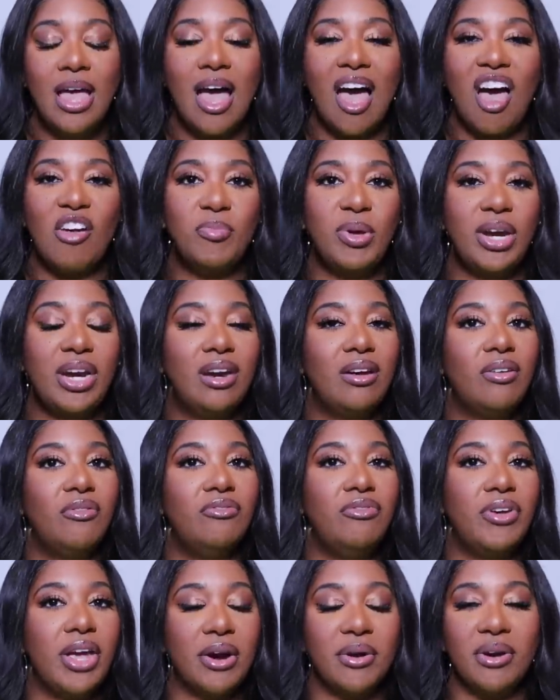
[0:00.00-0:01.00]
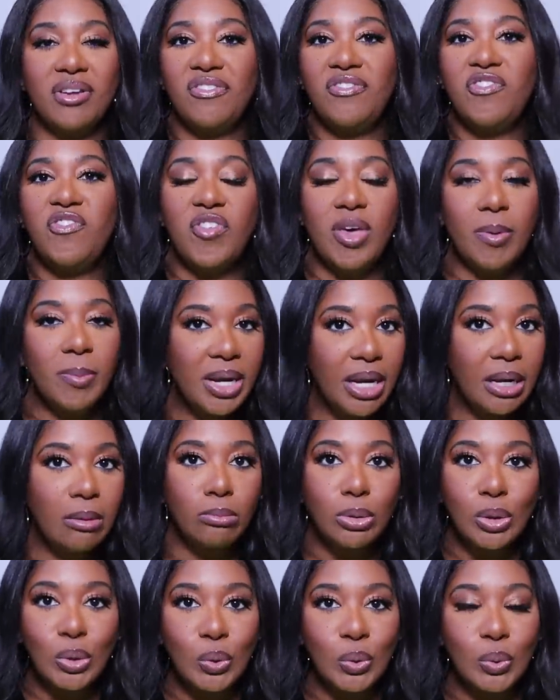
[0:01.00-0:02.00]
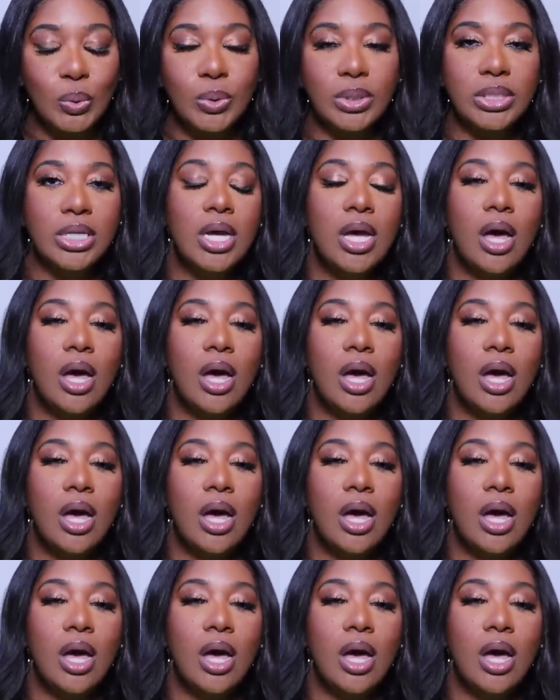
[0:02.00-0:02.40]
I've been in a very feminine mood.